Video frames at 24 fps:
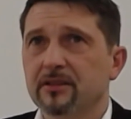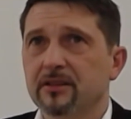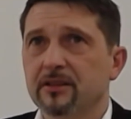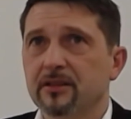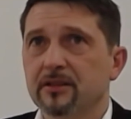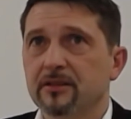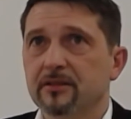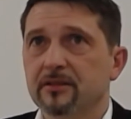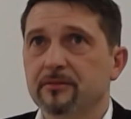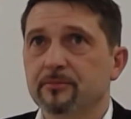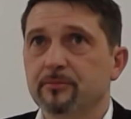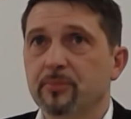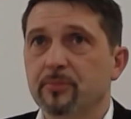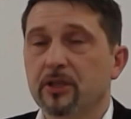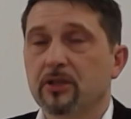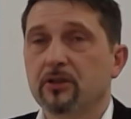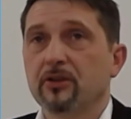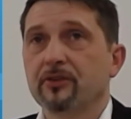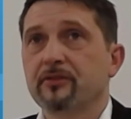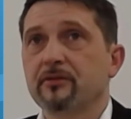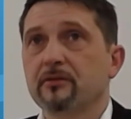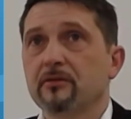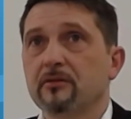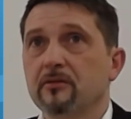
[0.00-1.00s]
And uh,
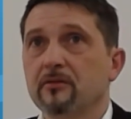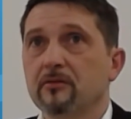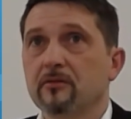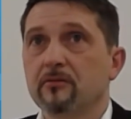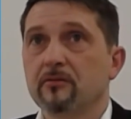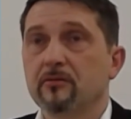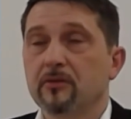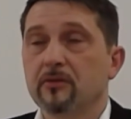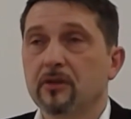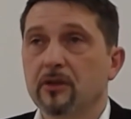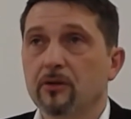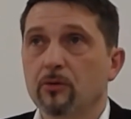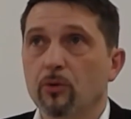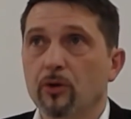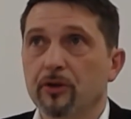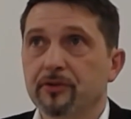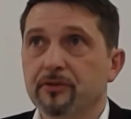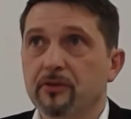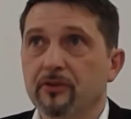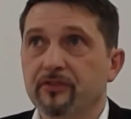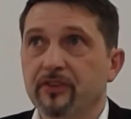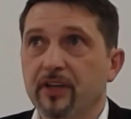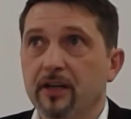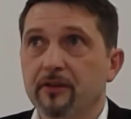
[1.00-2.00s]
because we
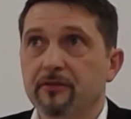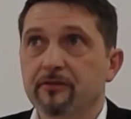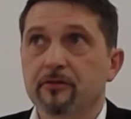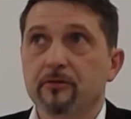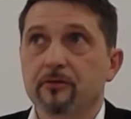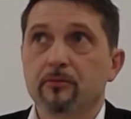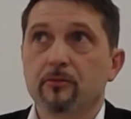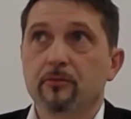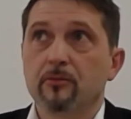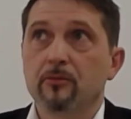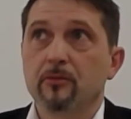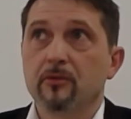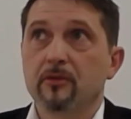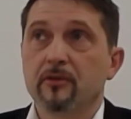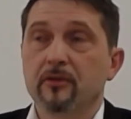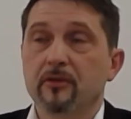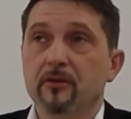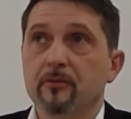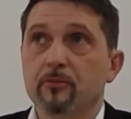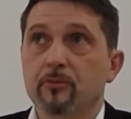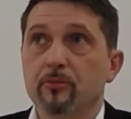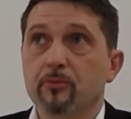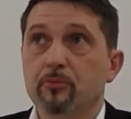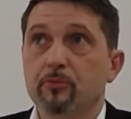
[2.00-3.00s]
want to save
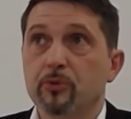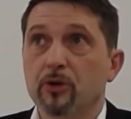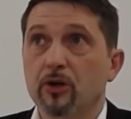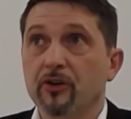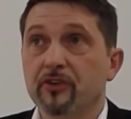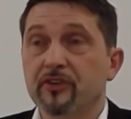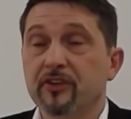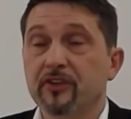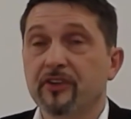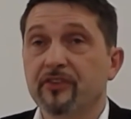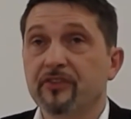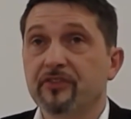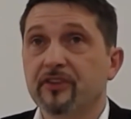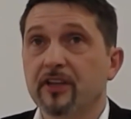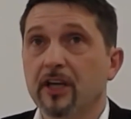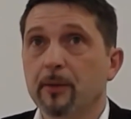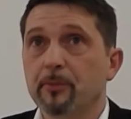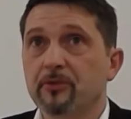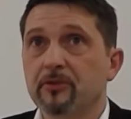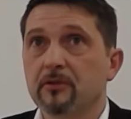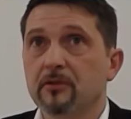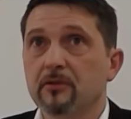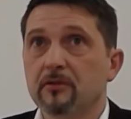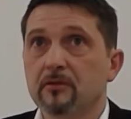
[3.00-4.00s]
process
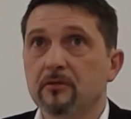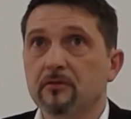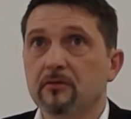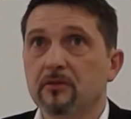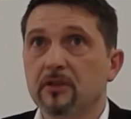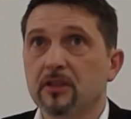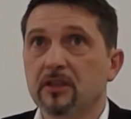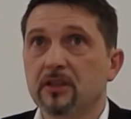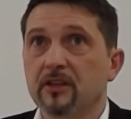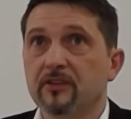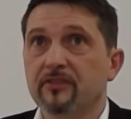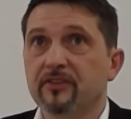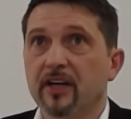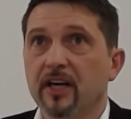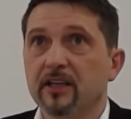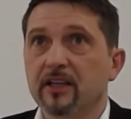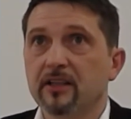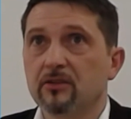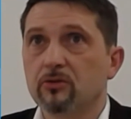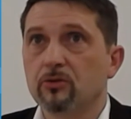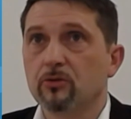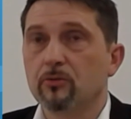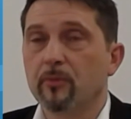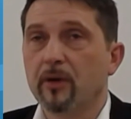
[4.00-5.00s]
steps, we
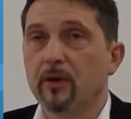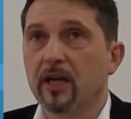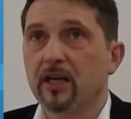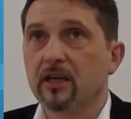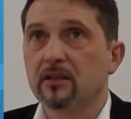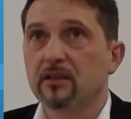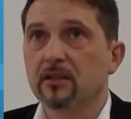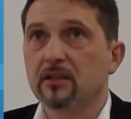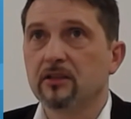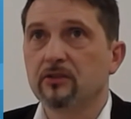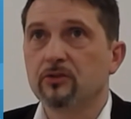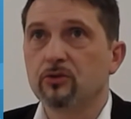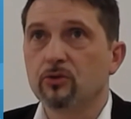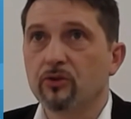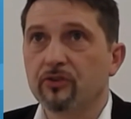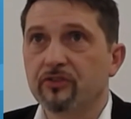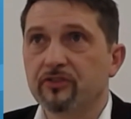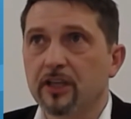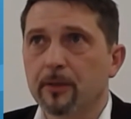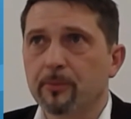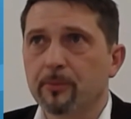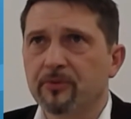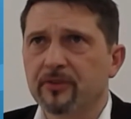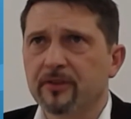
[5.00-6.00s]
decided to make it in two
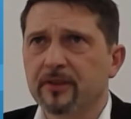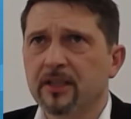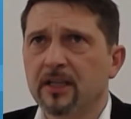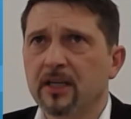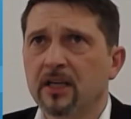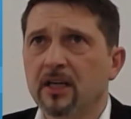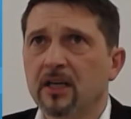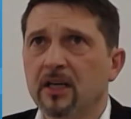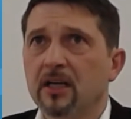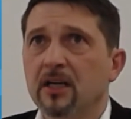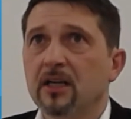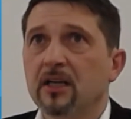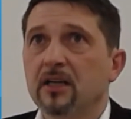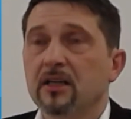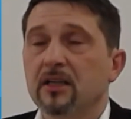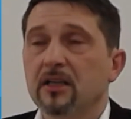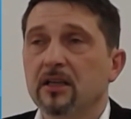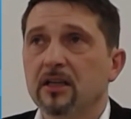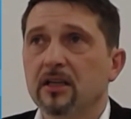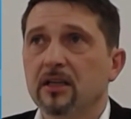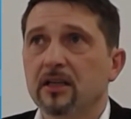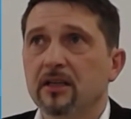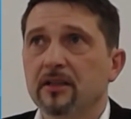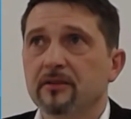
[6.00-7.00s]
steps.
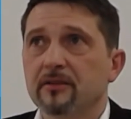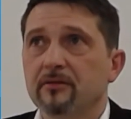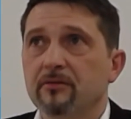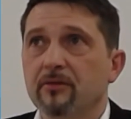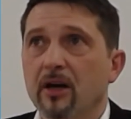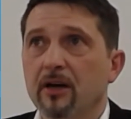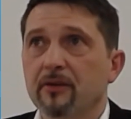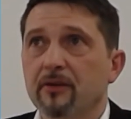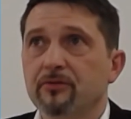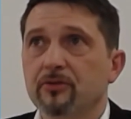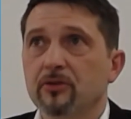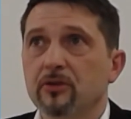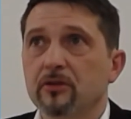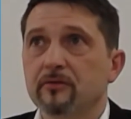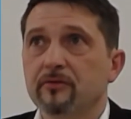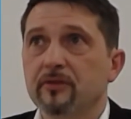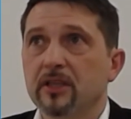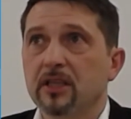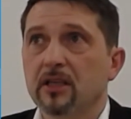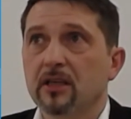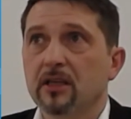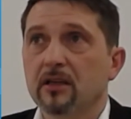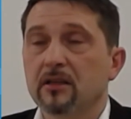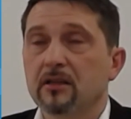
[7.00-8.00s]
And therefore,
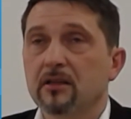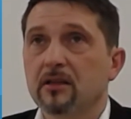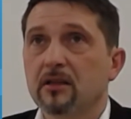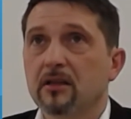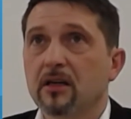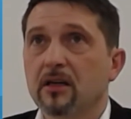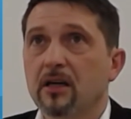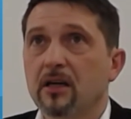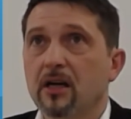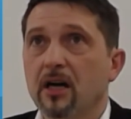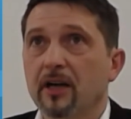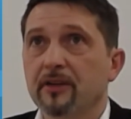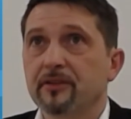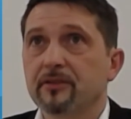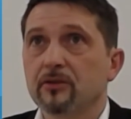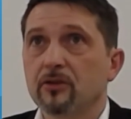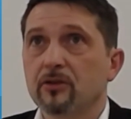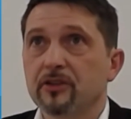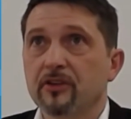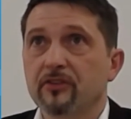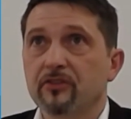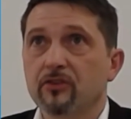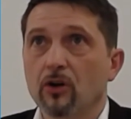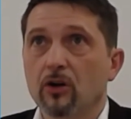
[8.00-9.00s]
we cut
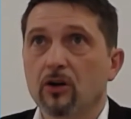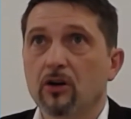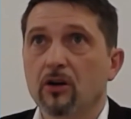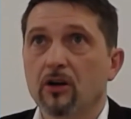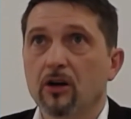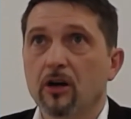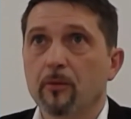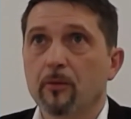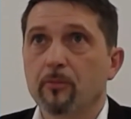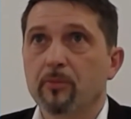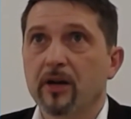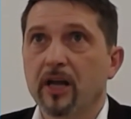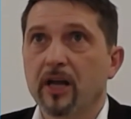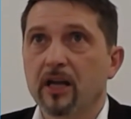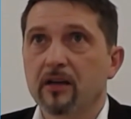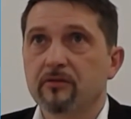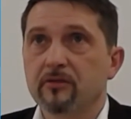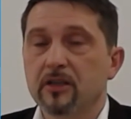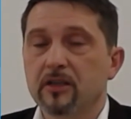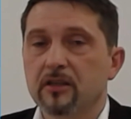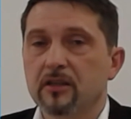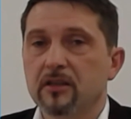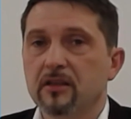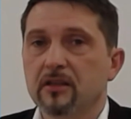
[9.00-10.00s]
not a circular
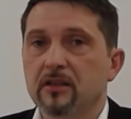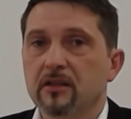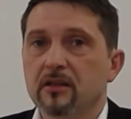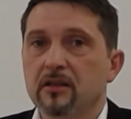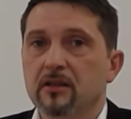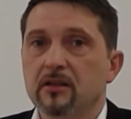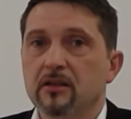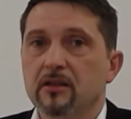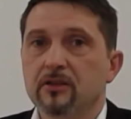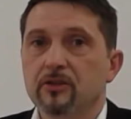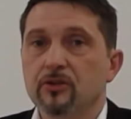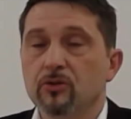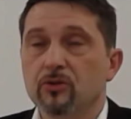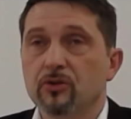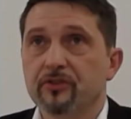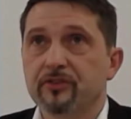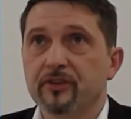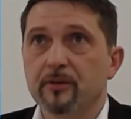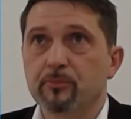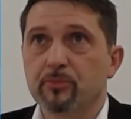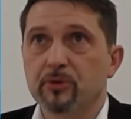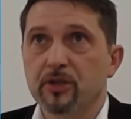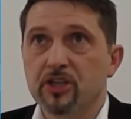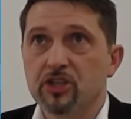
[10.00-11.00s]
blank, we
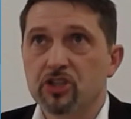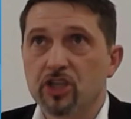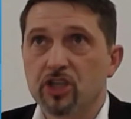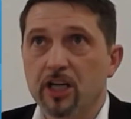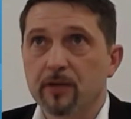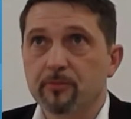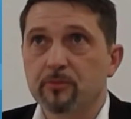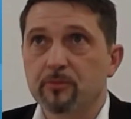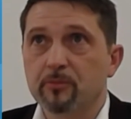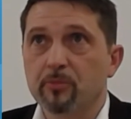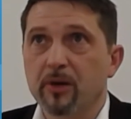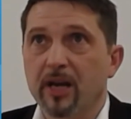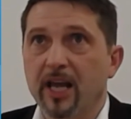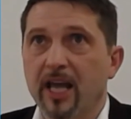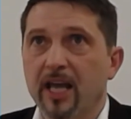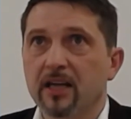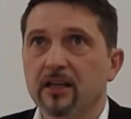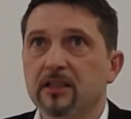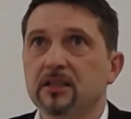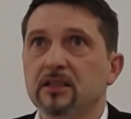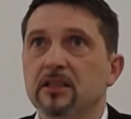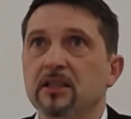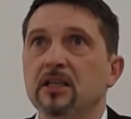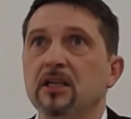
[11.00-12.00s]
use a pre-shaped
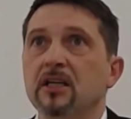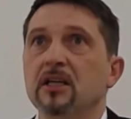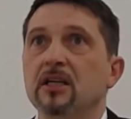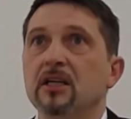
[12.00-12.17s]
blank